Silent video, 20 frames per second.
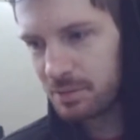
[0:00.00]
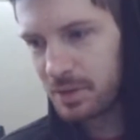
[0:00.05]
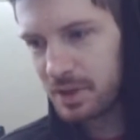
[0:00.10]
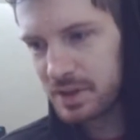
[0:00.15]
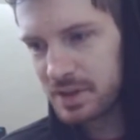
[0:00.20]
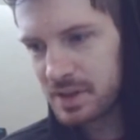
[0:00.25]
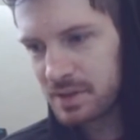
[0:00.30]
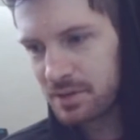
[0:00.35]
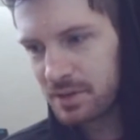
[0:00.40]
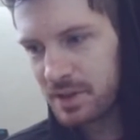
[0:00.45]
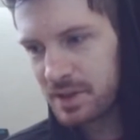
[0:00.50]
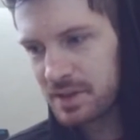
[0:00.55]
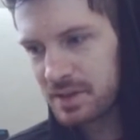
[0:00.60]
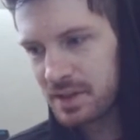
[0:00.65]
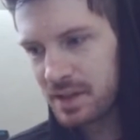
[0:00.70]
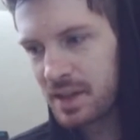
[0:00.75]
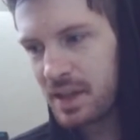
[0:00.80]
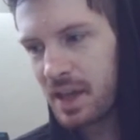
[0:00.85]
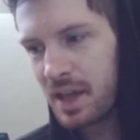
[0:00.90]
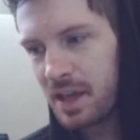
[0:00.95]
But to release
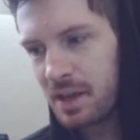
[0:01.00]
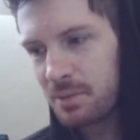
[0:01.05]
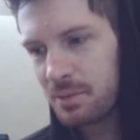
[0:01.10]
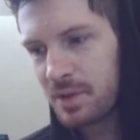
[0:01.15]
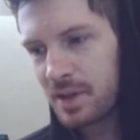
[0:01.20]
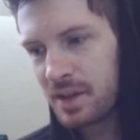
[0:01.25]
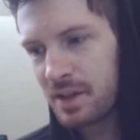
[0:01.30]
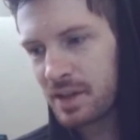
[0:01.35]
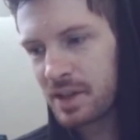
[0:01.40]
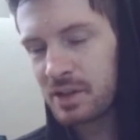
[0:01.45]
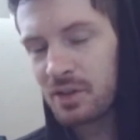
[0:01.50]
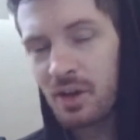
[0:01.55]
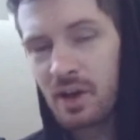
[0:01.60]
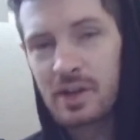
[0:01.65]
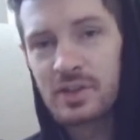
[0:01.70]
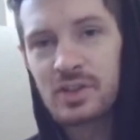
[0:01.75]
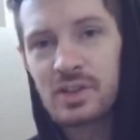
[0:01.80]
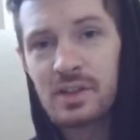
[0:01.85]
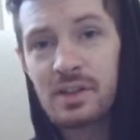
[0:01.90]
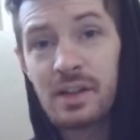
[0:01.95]
the game, like
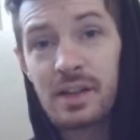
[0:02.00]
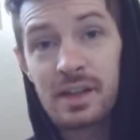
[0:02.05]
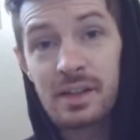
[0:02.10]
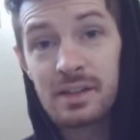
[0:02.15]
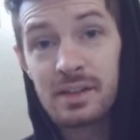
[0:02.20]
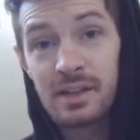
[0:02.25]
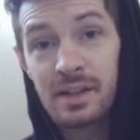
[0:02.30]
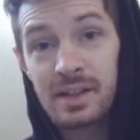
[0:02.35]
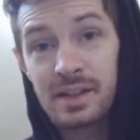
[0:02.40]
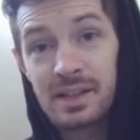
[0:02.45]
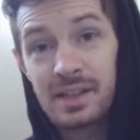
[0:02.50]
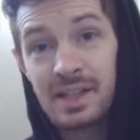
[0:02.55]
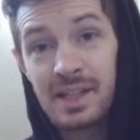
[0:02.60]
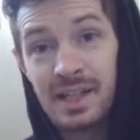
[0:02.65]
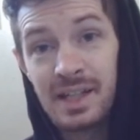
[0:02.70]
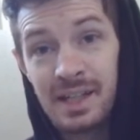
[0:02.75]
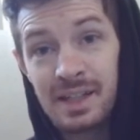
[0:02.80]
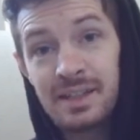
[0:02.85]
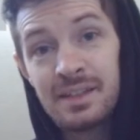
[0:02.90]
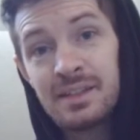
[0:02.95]
launch it like
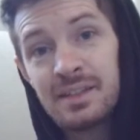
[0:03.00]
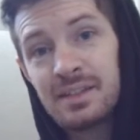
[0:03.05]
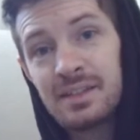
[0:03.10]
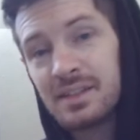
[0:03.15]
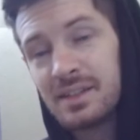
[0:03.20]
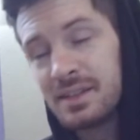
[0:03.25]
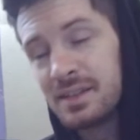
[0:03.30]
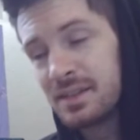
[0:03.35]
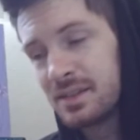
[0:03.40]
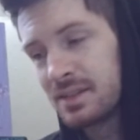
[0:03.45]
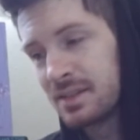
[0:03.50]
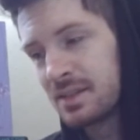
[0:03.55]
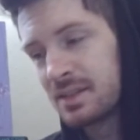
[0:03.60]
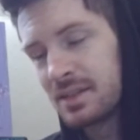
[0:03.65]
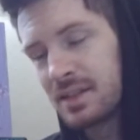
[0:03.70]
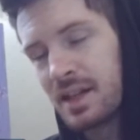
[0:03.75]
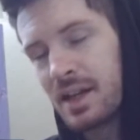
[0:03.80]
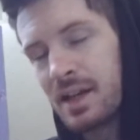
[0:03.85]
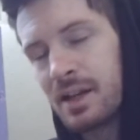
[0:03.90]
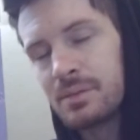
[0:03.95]
it is
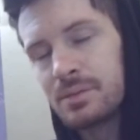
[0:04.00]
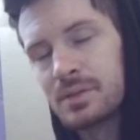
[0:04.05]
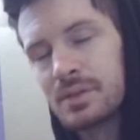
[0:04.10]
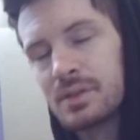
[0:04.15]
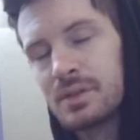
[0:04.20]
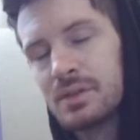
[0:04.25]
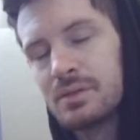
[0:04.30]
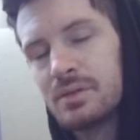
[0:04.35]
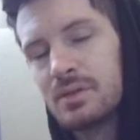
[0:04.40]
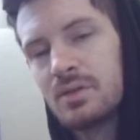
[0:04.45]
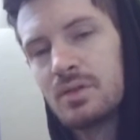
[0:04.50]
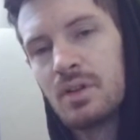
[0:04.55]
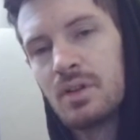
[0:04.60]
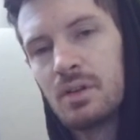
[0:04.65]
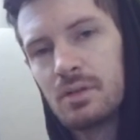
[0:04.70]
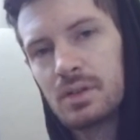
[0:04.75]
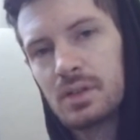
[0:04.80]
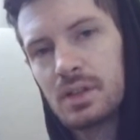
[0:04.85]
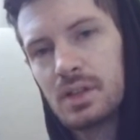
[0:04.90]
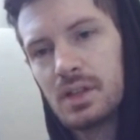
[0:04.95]
just an absolute
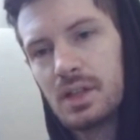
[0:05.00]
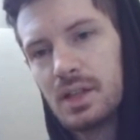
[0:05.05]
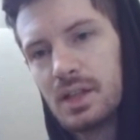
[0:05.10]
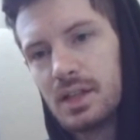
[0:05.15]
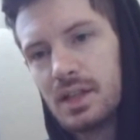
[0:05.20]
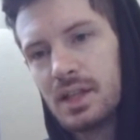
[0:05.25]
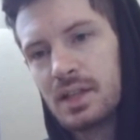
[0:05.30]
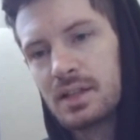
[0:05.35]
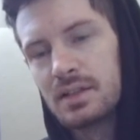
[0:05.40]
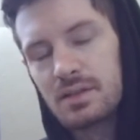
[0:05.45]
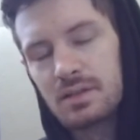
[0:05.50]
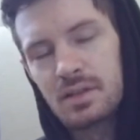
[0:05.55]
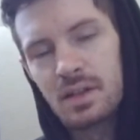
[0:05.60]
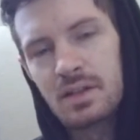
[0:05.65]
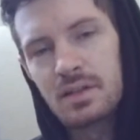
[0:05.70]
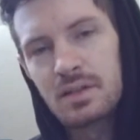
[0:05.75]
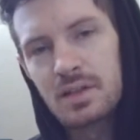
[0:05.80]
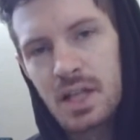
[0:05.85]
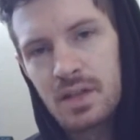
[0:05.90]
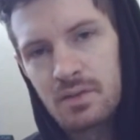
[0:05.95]
joke. It
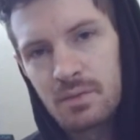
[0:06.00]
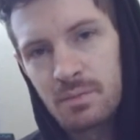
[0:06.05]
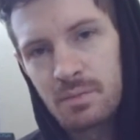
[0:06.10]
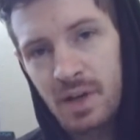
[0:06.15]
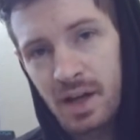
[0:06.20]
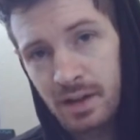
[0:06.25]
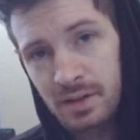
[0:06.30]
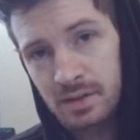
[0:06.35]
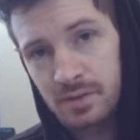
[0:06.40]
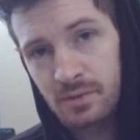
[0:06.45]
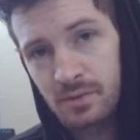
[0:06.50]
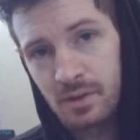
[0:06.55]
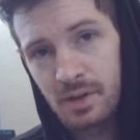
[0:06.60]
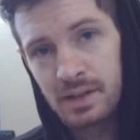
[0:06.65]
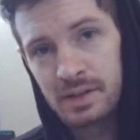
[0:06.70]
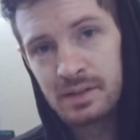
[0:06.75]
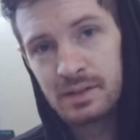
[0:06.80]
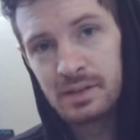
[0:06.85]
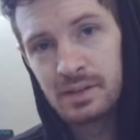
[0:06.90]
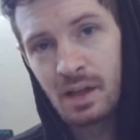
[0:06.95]
doesn't even pass for
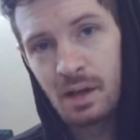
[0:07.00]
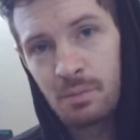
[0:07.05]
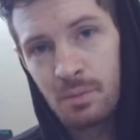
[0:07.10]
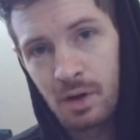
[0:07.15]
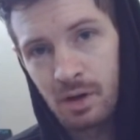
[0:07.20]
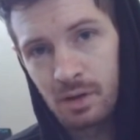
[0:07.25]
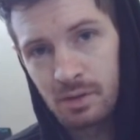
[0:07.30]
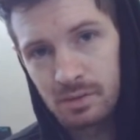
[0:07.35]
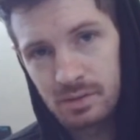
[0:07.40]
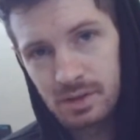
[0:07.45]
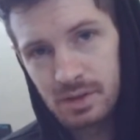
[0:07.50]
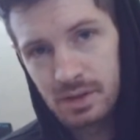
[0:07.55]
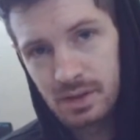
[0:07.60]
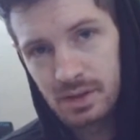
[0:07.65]
a demo.